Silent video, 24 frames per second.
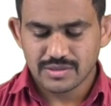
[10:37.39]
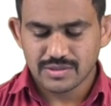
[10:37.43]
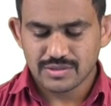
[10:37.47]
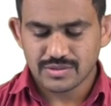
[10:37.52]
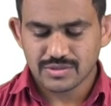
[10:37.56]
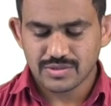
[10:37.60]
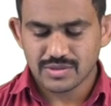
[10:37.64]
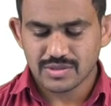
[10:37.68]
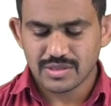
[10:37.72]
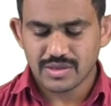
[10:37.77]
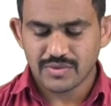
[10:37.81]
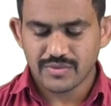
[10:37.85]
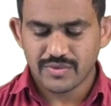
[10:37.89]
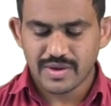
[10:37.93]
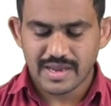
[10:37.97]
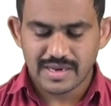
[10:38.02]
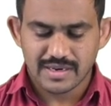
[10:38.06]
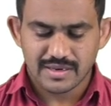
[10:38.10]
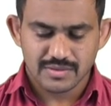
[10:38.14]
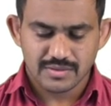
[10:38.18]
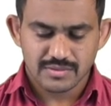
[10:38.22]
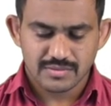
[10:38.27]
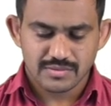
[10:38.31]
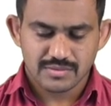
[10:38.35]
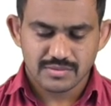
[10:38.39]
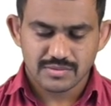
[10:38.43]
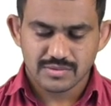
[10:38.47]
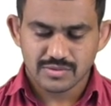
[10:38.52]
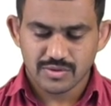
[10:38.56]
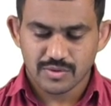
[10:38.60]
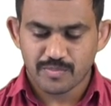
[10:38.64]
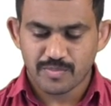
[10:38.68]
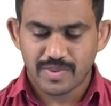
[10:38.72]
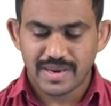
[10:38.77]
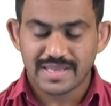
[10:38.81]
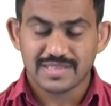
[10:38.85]
So the value,
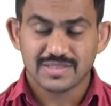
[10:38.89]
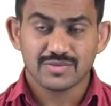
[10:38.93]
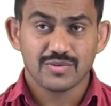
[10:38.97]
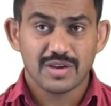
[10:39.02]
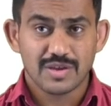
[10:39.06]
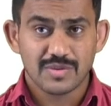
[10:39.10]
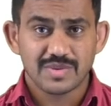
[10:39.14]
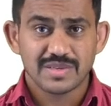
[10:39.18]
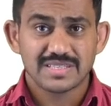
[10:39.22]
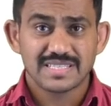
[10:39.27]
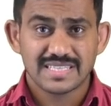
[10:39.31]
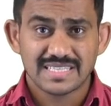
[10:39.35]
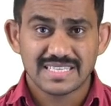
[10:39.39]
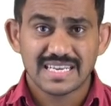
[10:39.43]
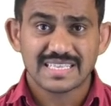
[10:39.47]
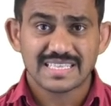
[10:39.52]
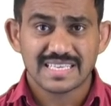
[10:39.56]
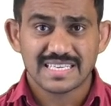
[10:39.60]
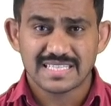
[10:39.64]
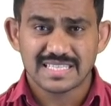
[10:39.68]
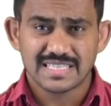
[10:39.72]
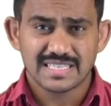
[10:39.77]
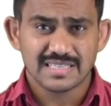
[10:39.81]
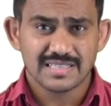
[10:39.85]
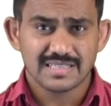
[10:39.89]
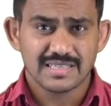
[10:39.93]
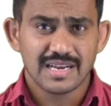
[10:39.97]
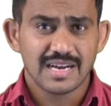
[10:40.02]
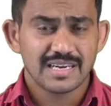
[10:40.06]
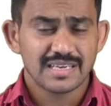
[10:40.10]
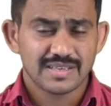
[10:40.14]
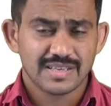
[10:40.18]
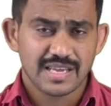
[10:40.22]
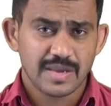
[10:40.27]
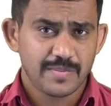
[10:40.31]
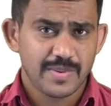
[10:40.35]
so plus, y means inductor is
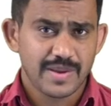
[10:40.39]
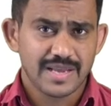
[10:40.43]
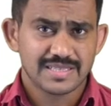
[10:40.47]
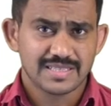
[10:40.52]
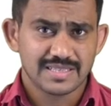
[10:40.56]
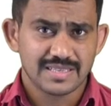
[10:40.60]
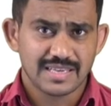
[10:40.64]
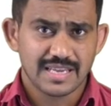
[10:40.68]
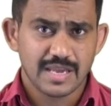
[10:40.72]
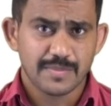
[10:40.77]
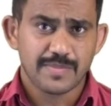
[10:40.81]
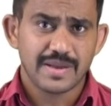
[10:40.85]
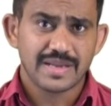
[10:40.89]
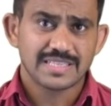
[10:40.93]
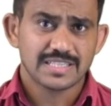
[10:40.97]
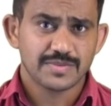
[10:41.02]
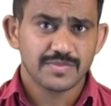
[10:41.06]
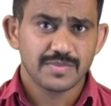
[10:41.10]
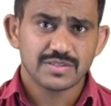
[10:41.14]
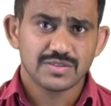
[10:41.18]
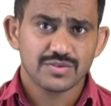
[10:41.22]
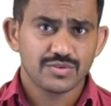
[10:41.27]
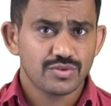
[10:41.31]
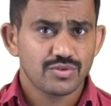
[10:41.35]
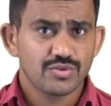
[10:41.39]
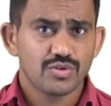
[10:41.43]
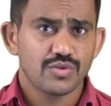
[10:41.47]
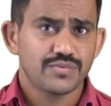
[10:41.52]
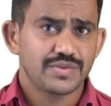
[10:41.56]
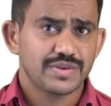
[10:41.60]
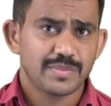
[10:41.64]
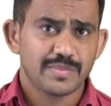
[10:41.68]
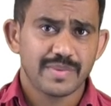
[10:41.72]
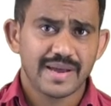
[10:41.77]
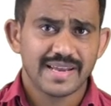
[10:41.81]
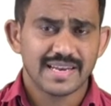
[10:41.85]
not capacitor. Capacitor means we go
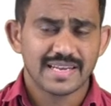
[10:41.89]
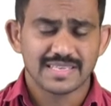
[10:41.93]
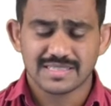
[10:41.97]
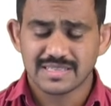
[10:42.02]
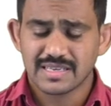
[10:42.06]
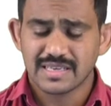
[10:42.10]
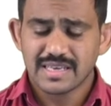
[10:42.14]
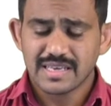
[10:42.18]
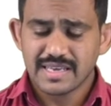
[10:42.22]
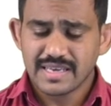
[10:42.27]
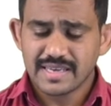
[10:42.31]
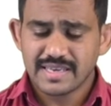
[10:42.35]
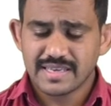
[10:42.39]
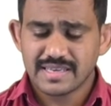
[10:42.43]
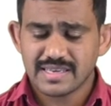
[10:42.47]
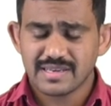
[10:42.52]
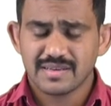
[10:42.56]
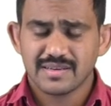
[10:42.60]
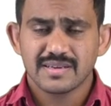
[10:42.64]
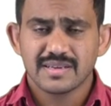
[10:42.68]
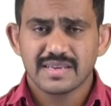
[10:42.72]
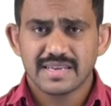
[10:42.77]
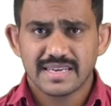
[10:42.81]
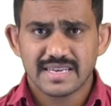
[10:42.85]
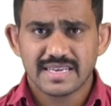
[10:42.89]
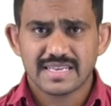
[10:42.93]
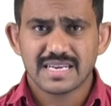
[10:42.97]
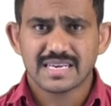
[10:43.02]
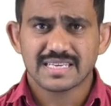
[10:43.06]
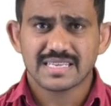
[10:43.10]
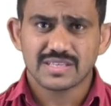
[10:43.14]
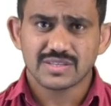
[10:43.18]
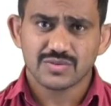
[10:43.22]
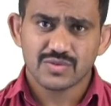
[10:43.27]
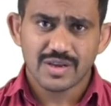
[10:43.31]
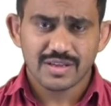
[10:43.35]
for the minus. Here
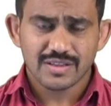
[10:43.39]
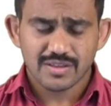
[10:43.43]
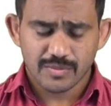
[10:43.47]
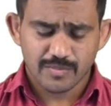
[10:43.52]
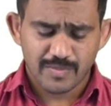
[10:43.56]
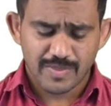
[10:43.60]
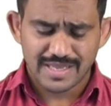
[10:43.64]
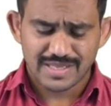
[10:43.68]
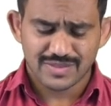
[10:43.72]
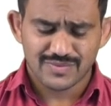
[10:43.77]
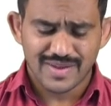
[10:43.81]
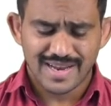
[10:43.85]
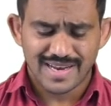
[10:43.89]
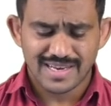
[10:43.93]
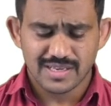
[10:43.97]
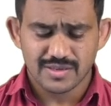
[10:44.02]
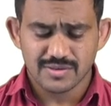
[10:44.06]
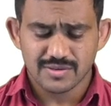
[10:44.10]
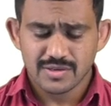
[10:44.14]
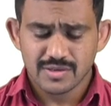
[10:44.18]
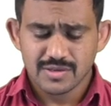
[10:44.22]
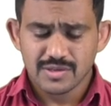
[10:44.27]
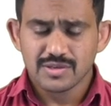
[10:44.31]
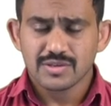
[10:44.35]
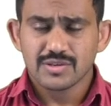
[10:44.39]
inductor, we have the plus value.